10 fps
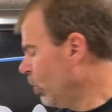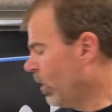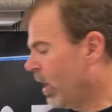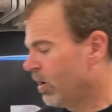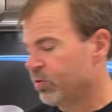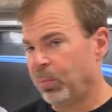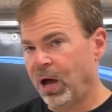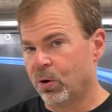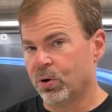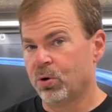will have the
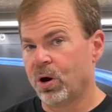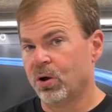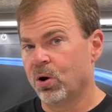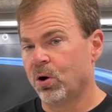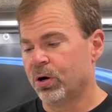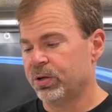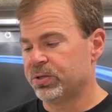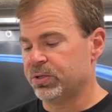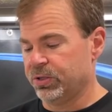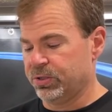power and ground
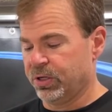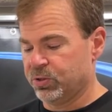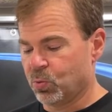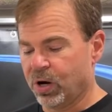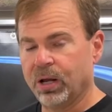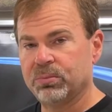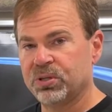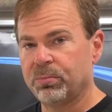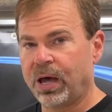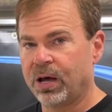harness. This does run up
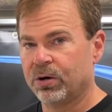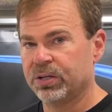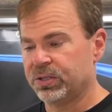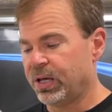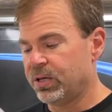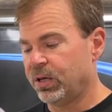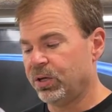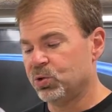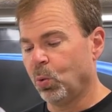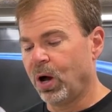to the battery. It's an
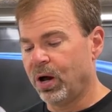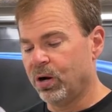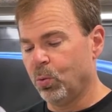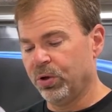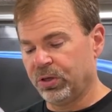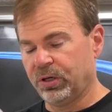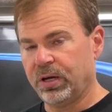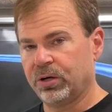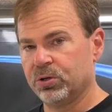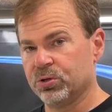8-gauge wire with the
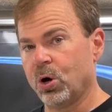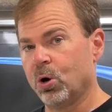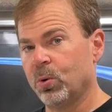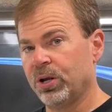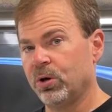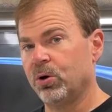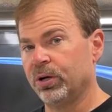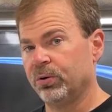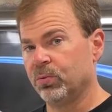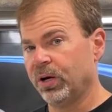connectors already
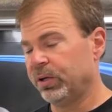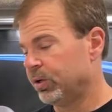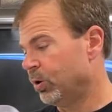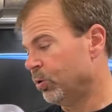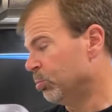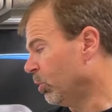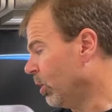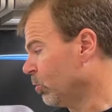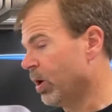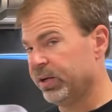on it, ready to go to
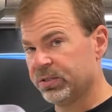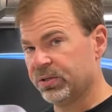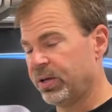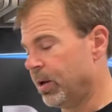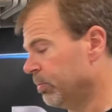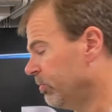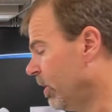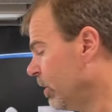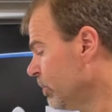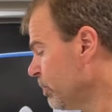plug right into the
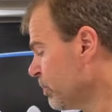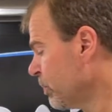amplifier.